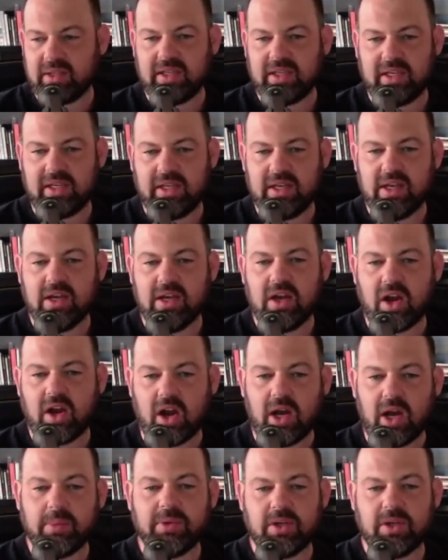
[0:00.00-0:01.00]

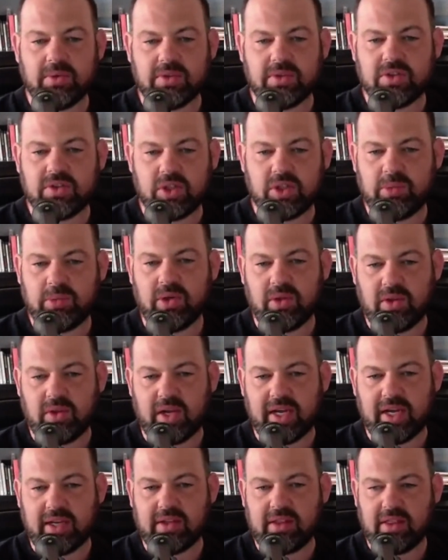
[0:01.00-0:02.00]
credibility, I'm going to
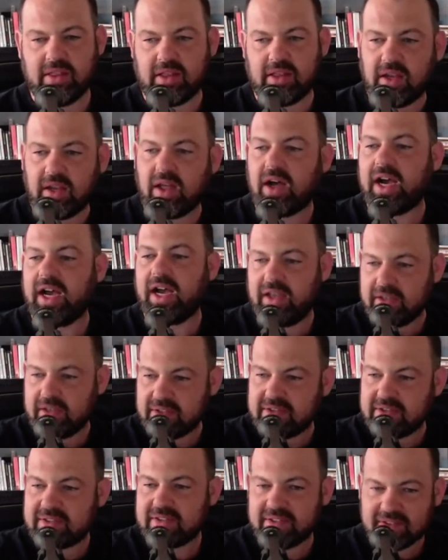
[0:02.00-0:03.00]
assume you're like the
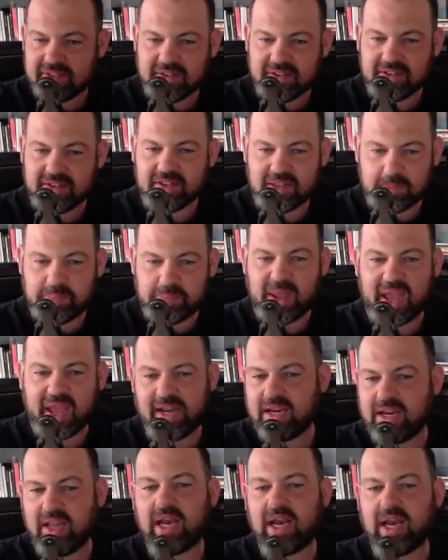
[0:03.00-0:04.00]
liars.
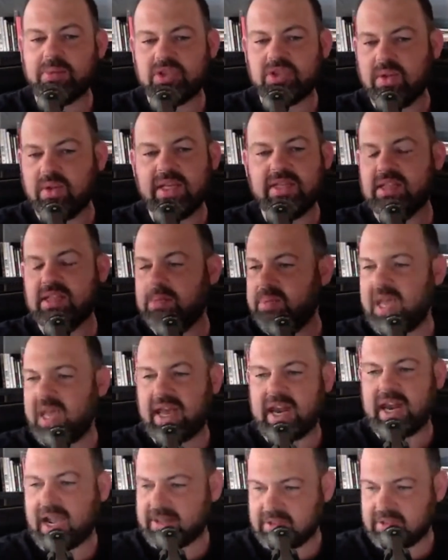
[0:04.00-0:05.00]
And I'm sure
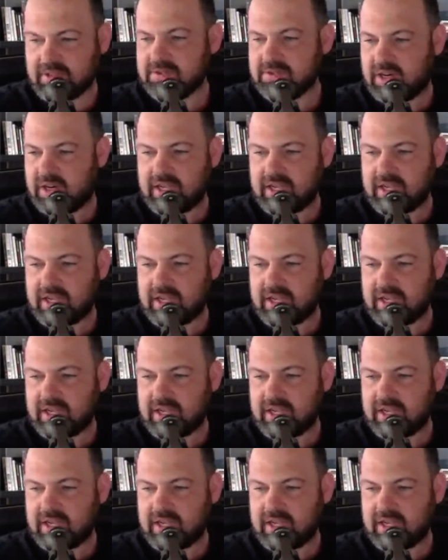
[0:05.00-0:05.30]
these are the bad